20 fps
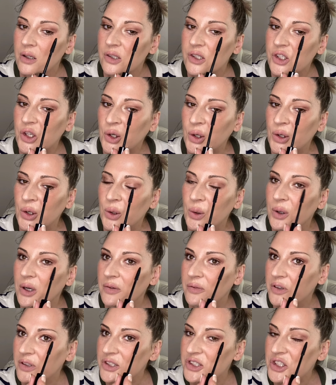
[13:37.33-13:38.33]
So
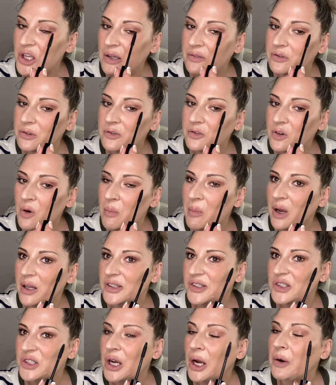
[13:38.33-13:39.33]
if you suffer from
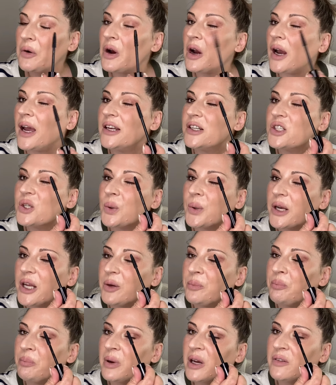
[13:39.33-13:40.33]
mascara, I do it
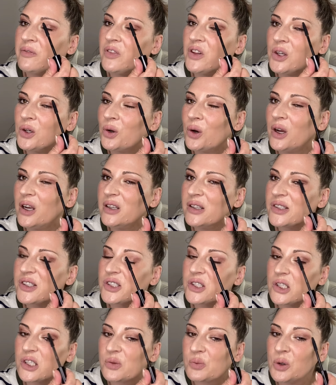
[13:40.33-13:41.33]
above the crease.
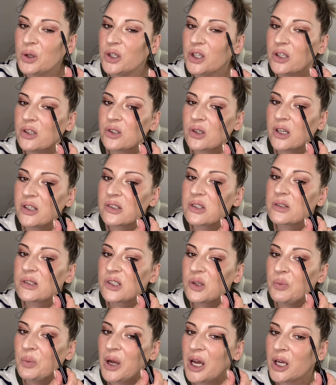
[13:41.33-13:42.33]
Just put your
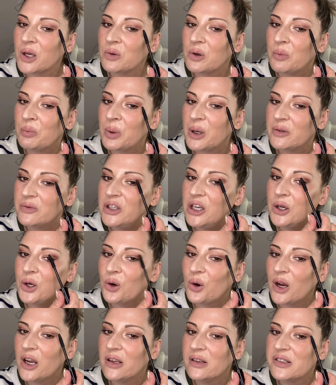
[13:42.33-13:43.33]
translucent powder above your
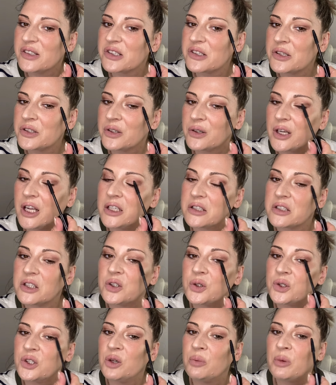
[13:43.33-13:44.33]
crease, not actually
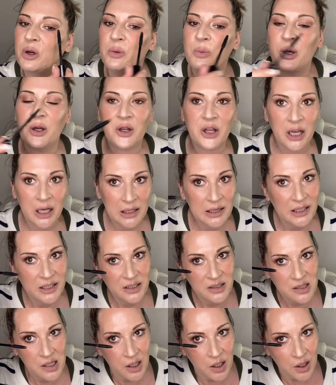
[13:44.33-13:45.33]
on your mobile
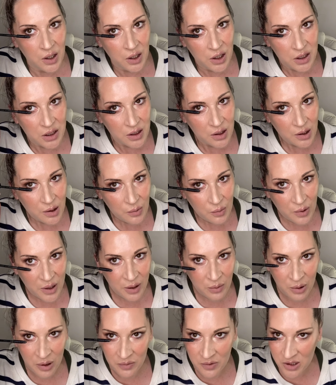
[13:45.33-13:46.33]
eyelid, where
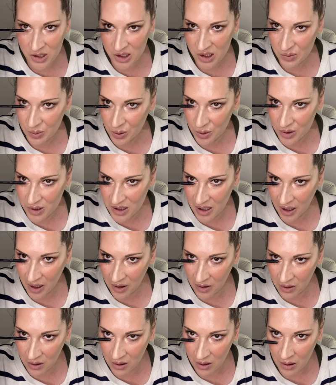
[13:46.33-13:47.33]
we've just put
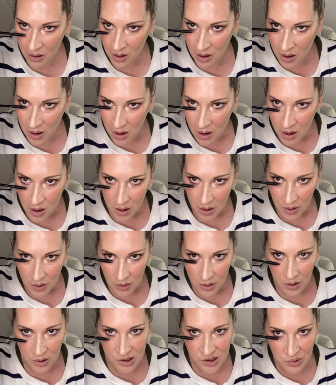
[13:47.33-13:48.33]
down
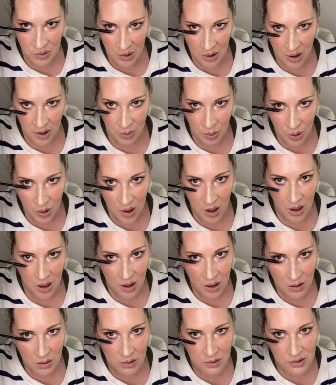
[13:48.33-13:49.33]
those really pretty
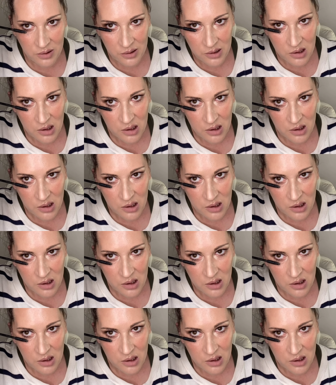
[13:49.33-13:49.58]
colours.